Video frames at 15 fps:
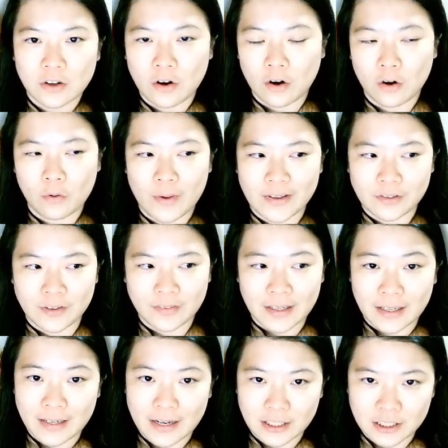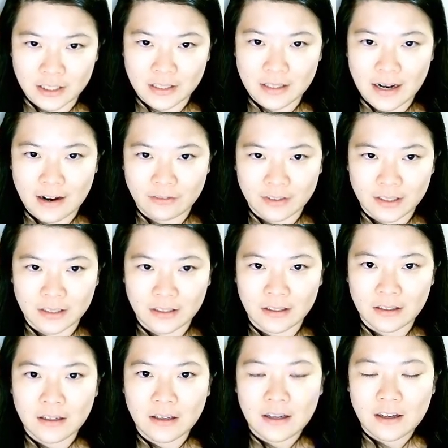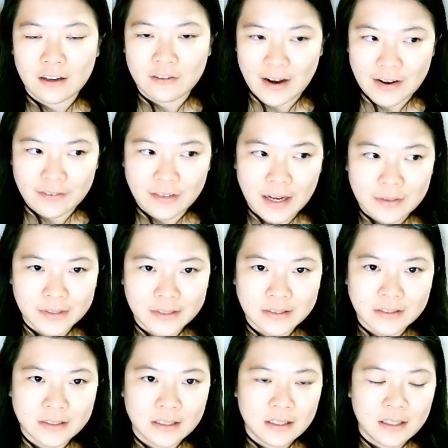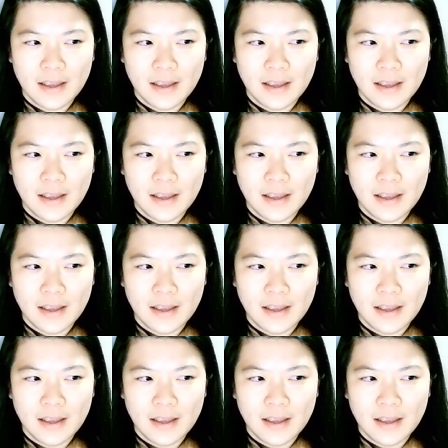or West would have taken action after the 5 diamonds.